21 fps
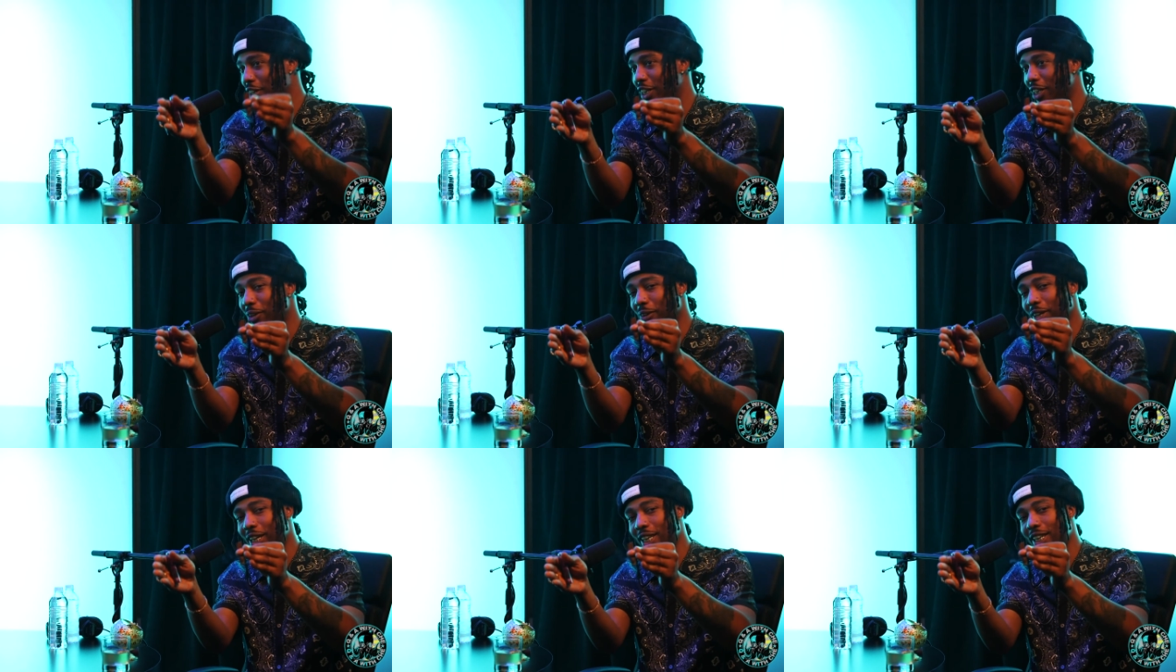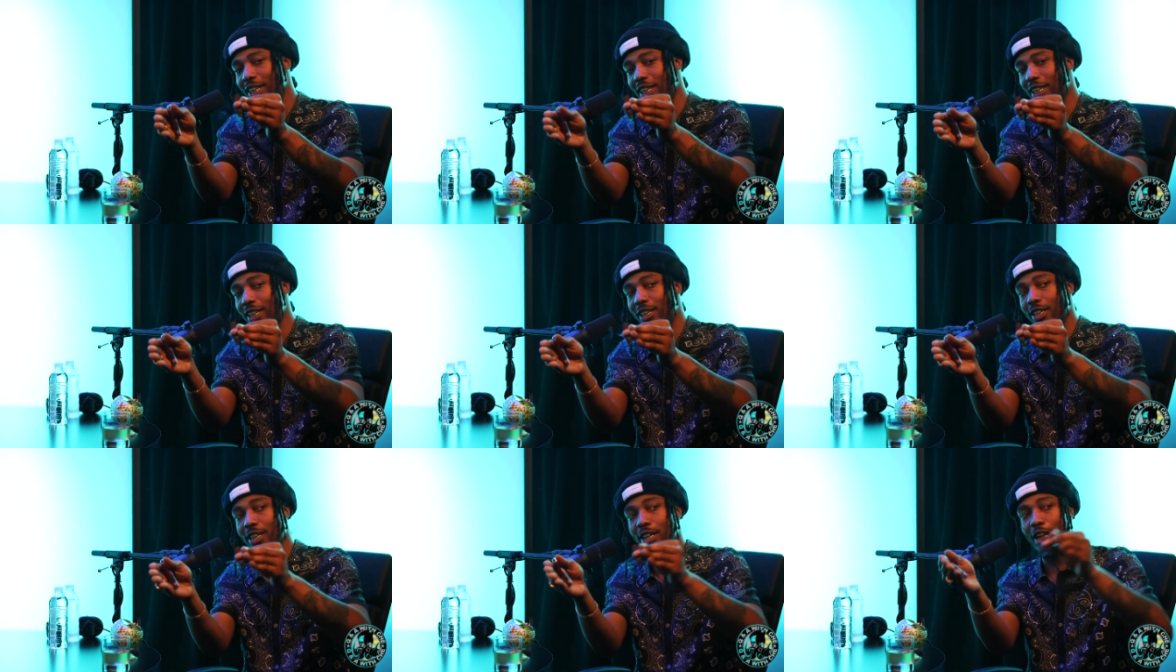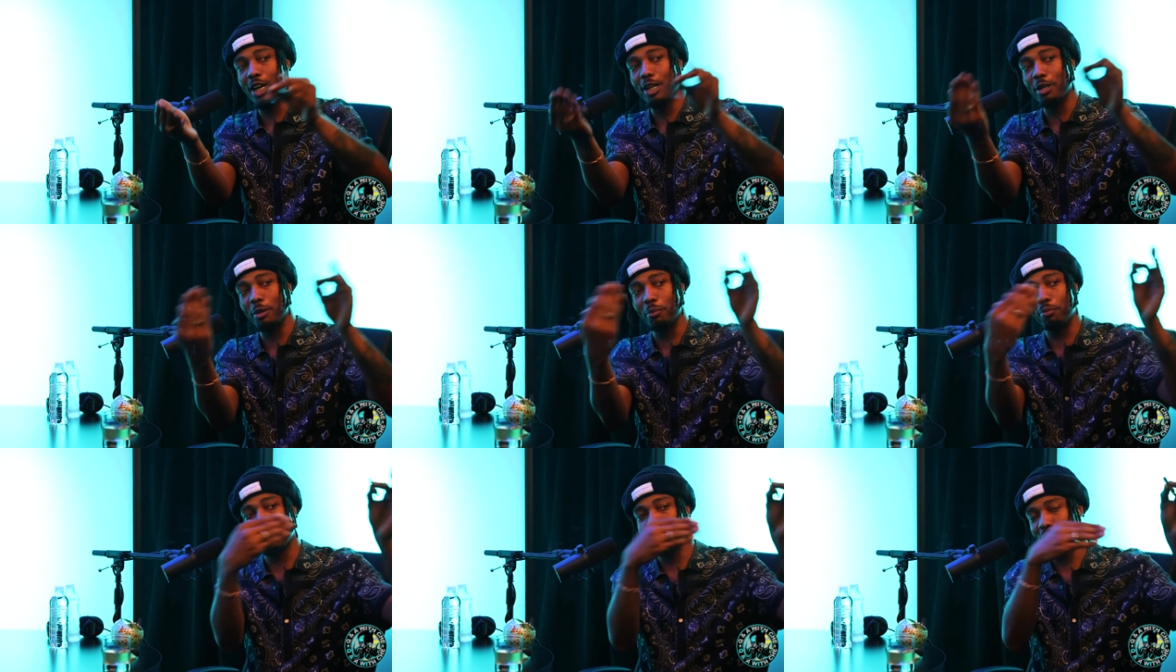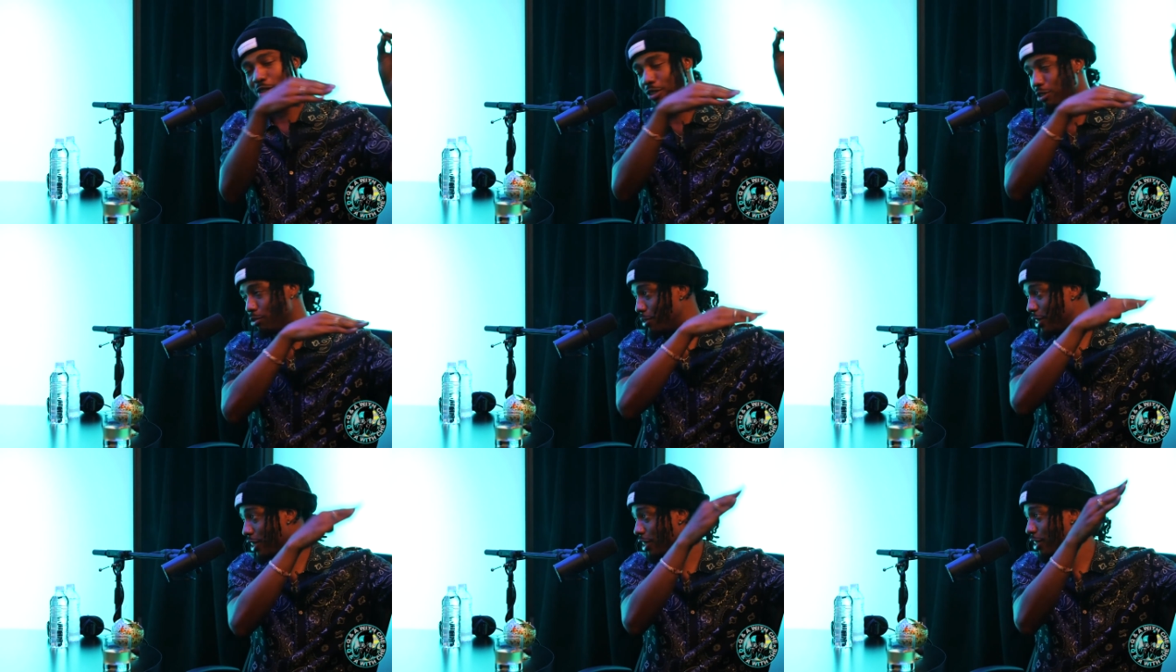video ended, the other
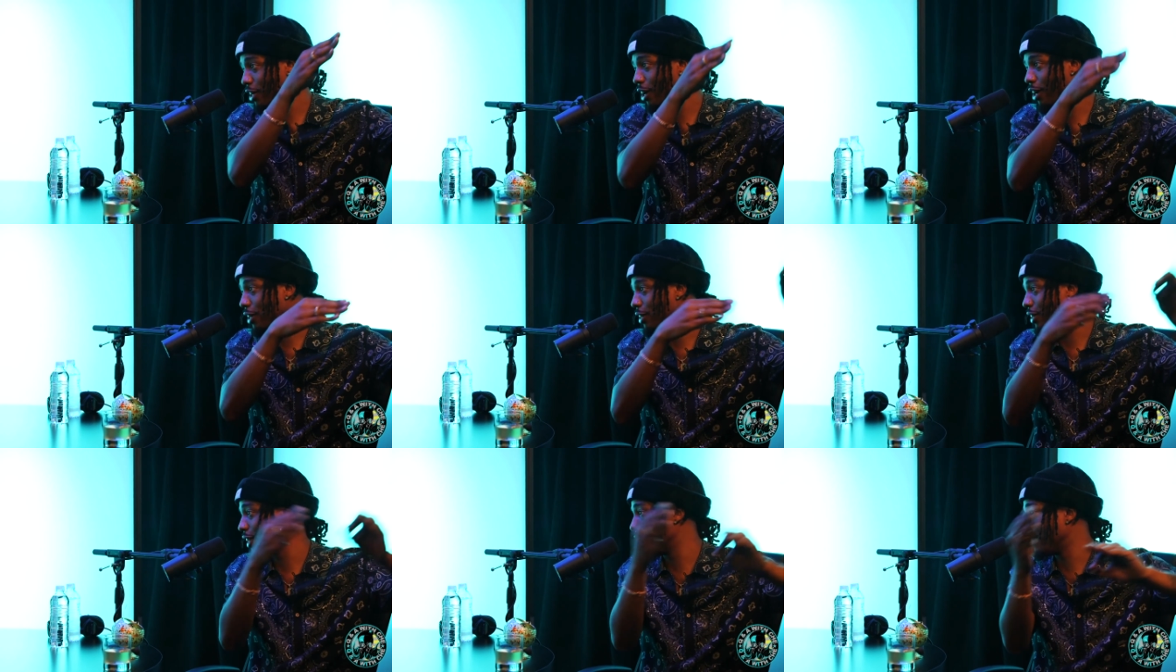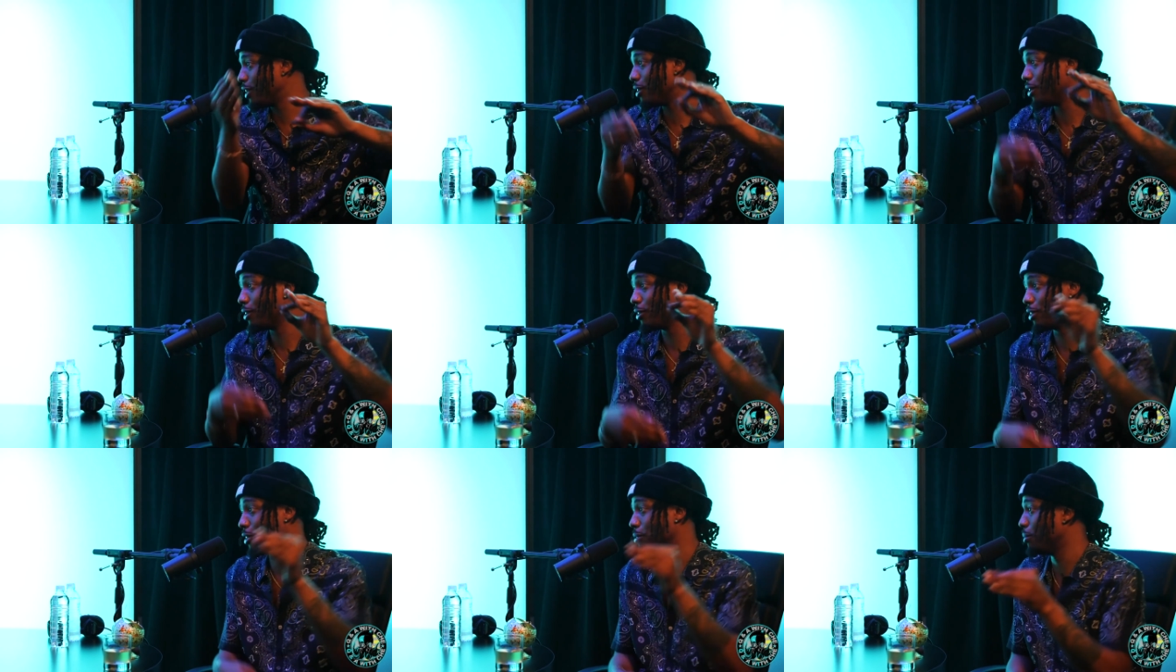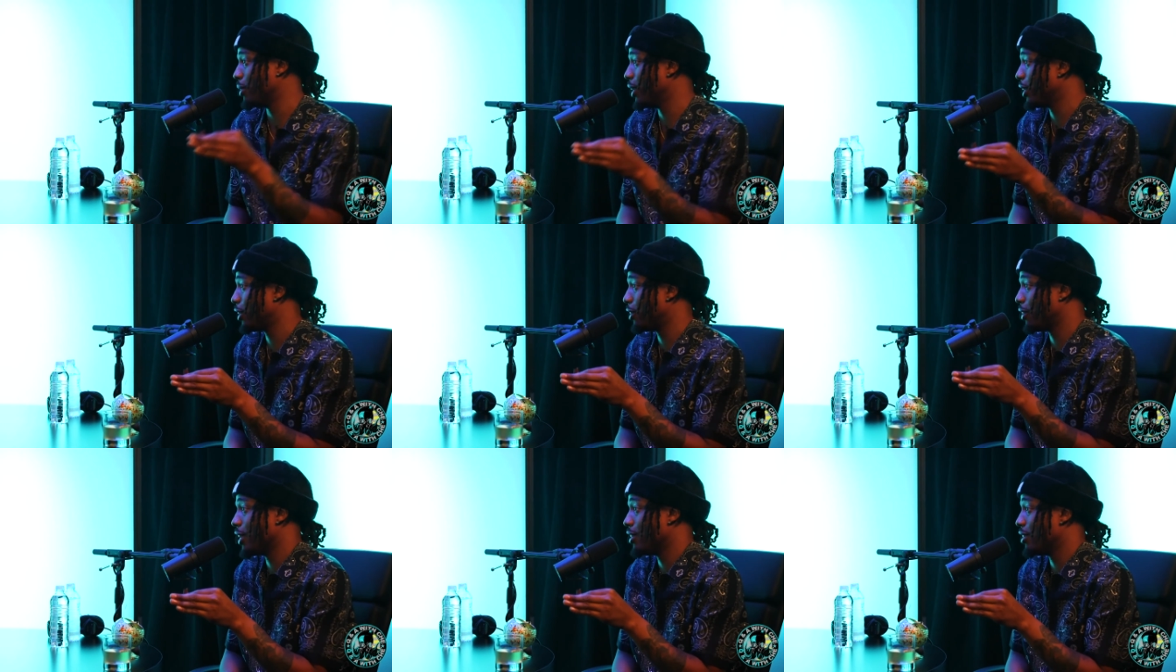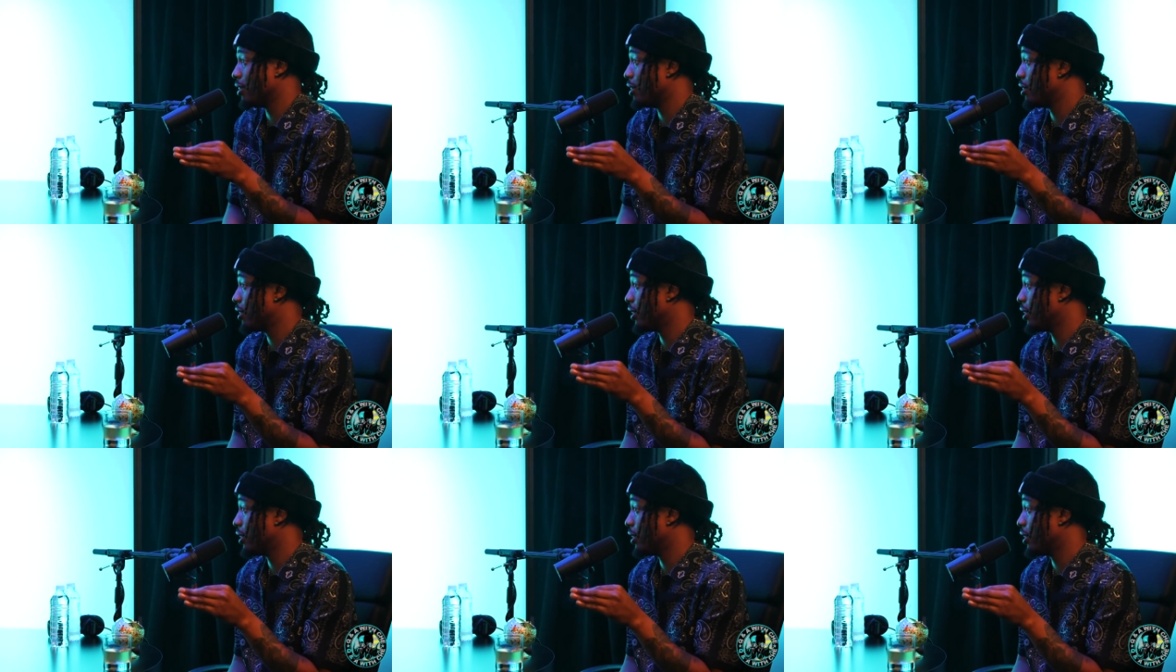person's would start, and you know, on some crazy